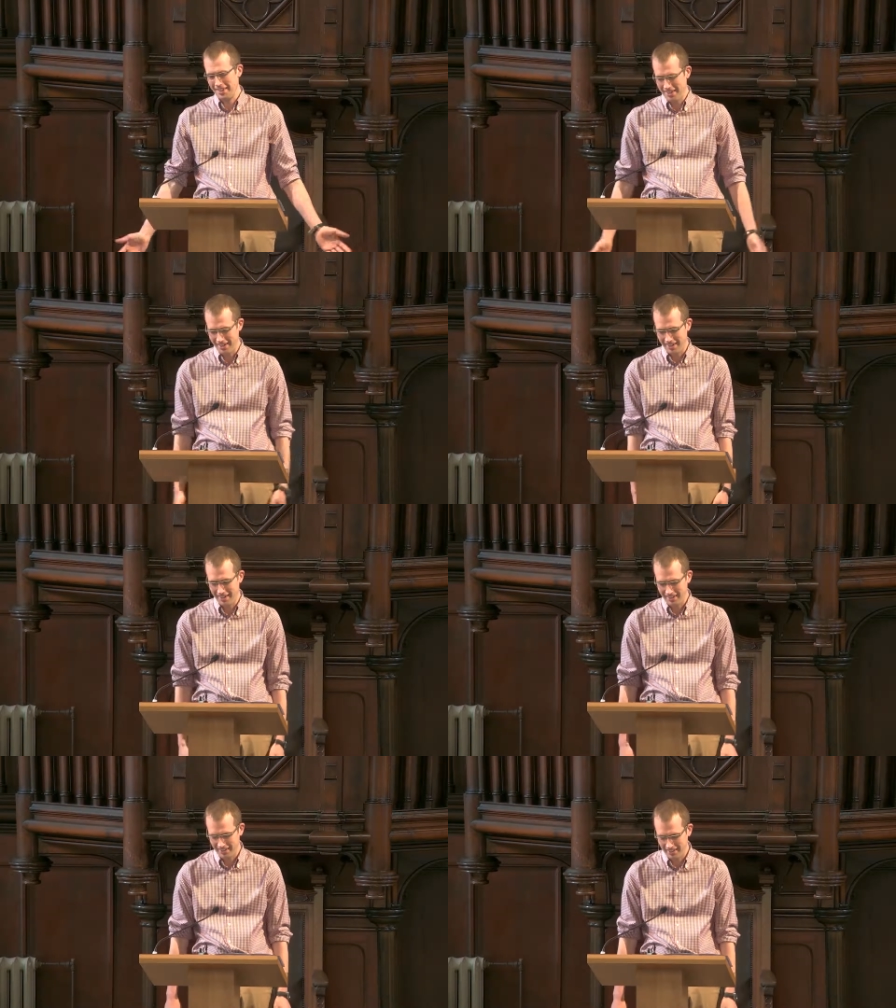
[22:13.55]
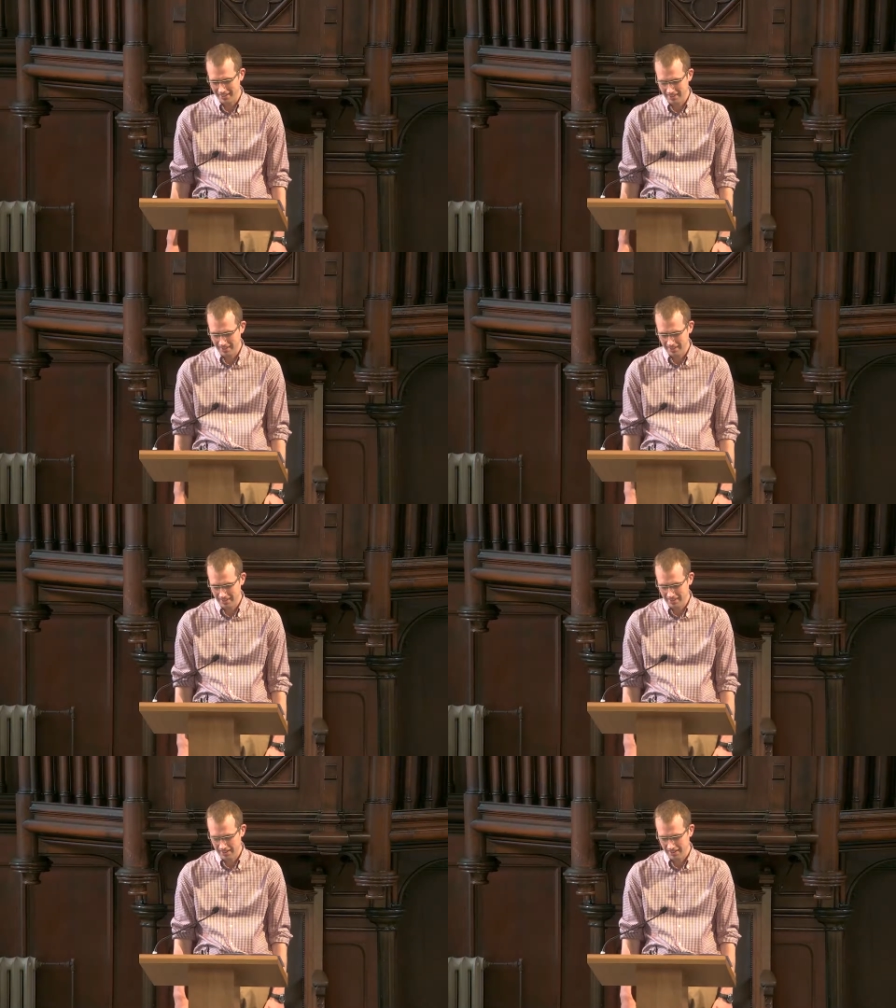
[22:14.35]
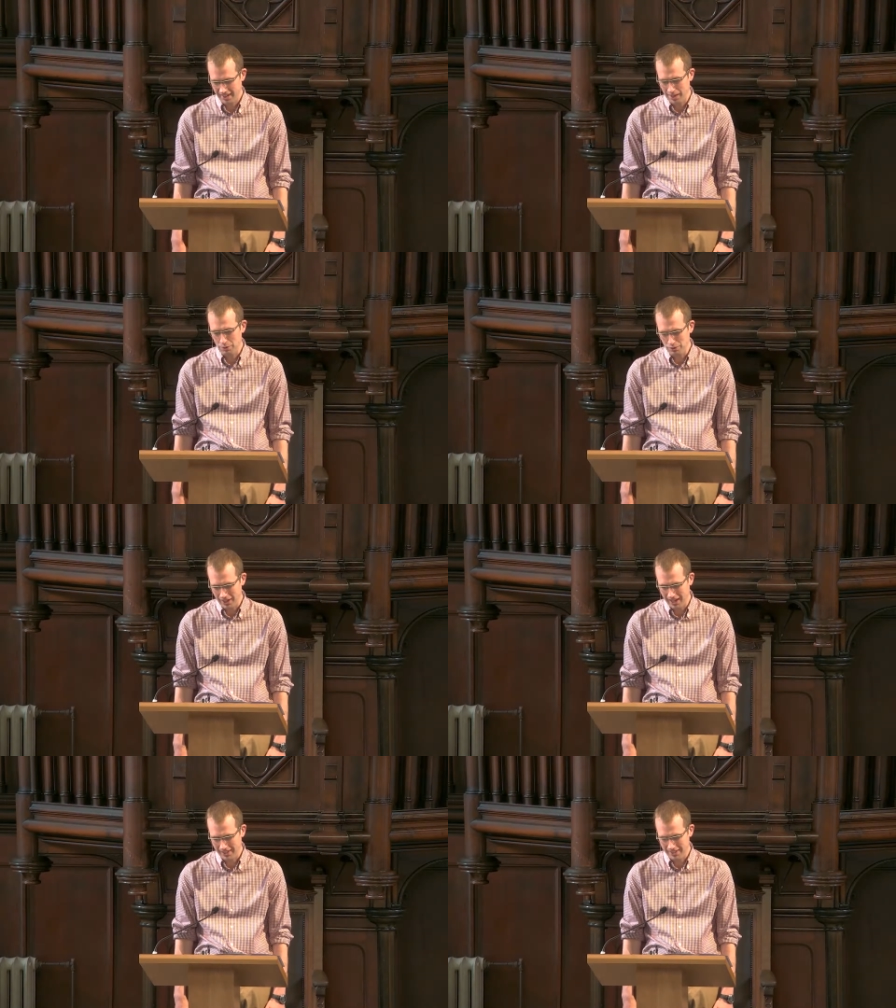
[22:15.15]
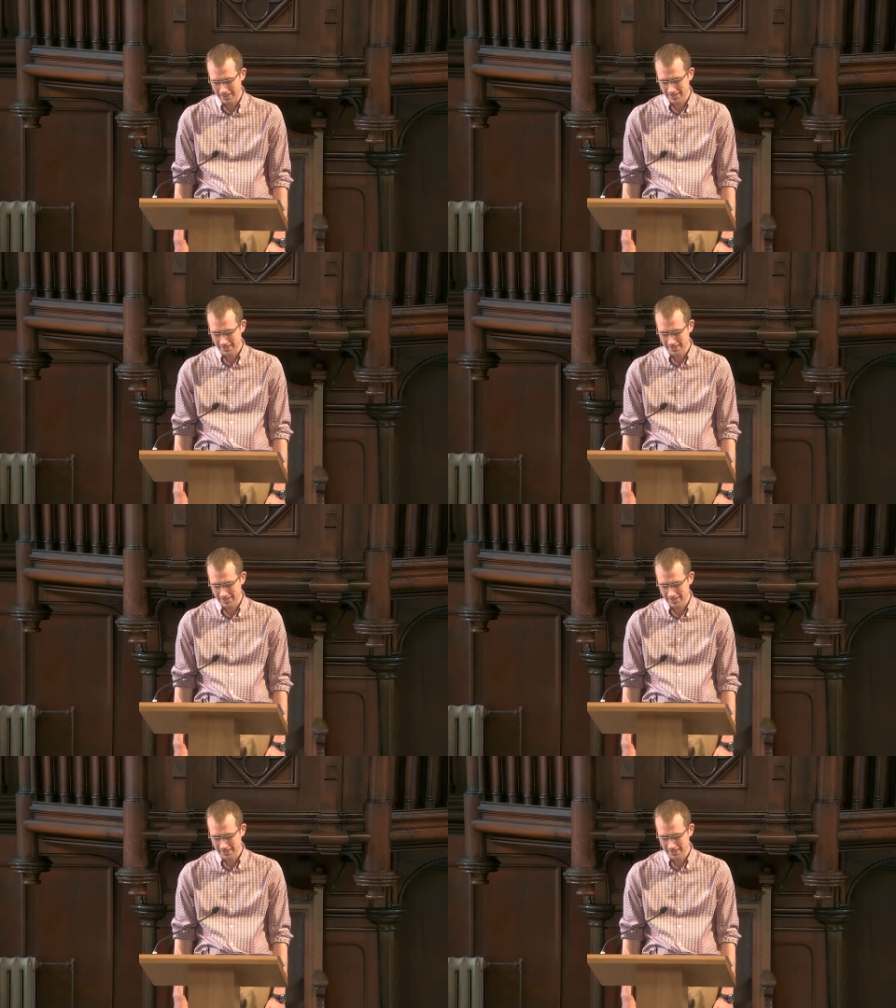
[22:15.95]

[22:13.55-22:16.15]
then I would relax.